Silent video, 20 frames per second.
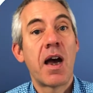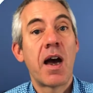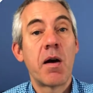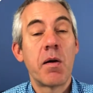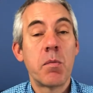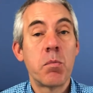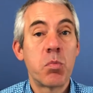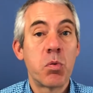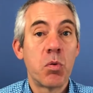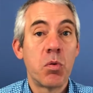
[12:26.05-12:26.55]
How
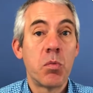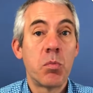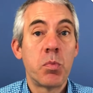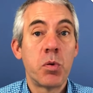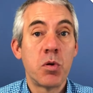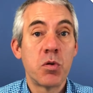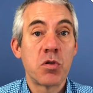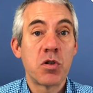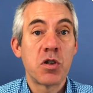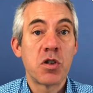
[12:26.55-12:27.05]

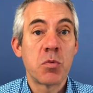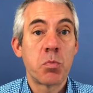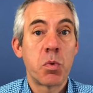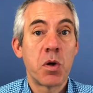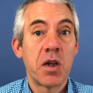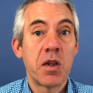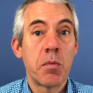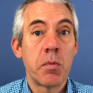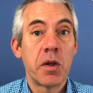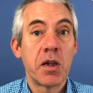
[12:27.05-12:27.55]
important is
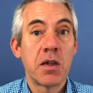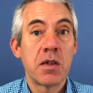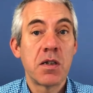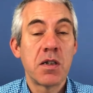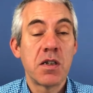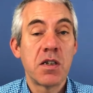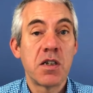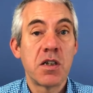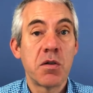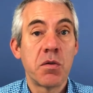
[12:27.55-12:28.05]

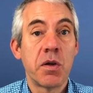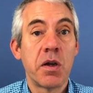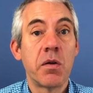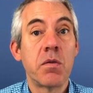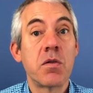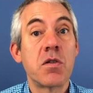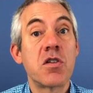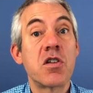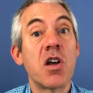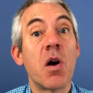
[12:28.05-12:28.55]
breathability to you,
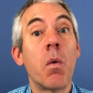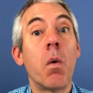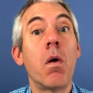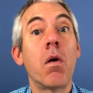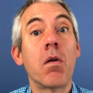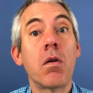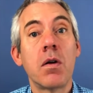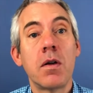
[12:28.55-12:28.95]
and so on.